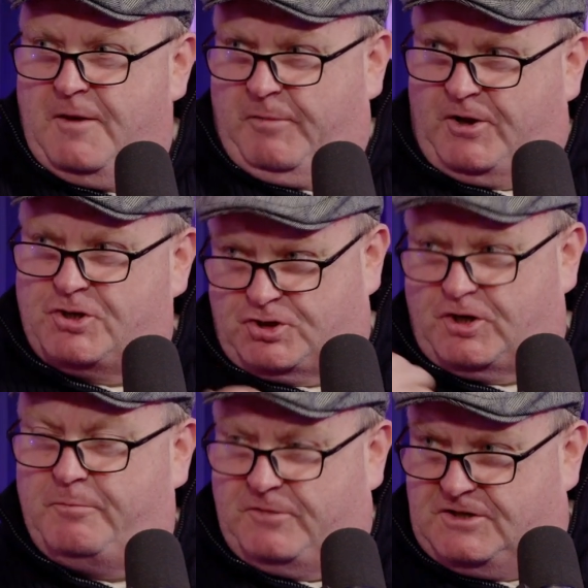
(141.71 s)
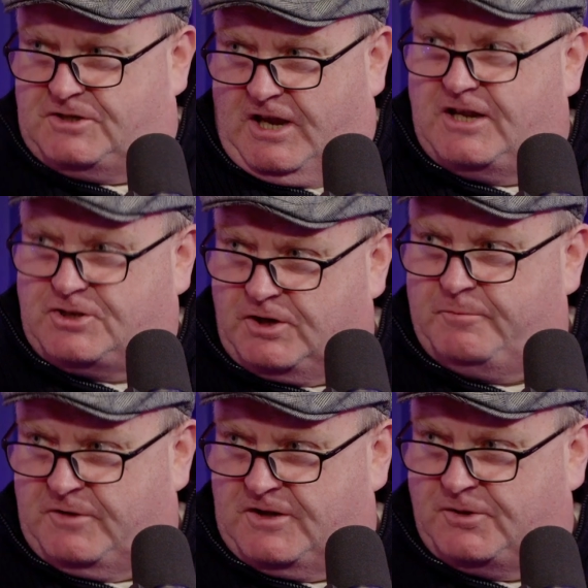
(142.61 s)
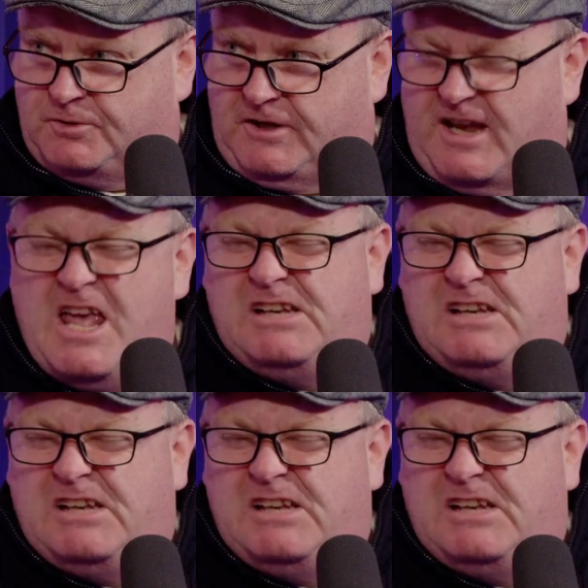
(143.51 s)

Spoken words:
Because somebody's saying something that they don't like.